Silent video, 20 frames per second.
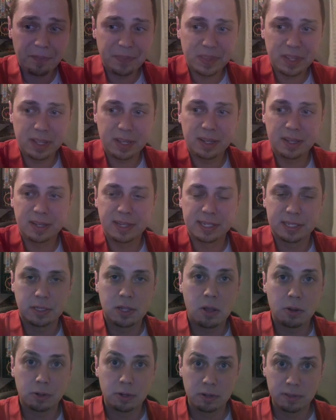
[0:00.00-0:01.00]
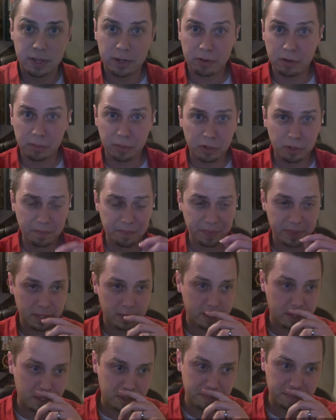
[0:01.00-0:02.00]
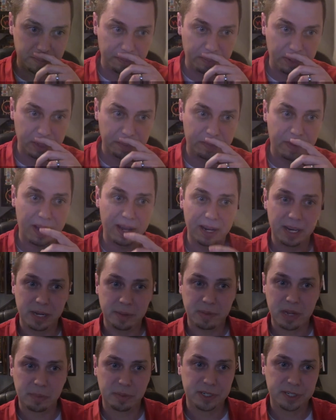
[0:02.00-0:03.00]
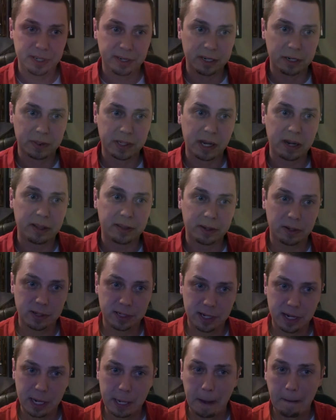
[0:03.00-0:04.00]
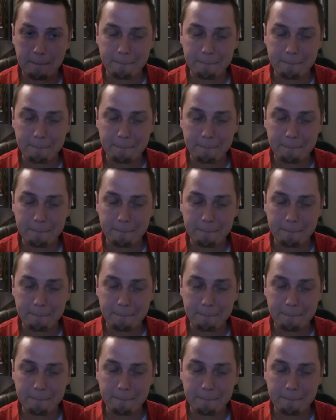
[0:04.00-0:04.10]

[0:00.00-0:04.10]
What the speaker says: is longer than normal, but my procedure was on a Thursday,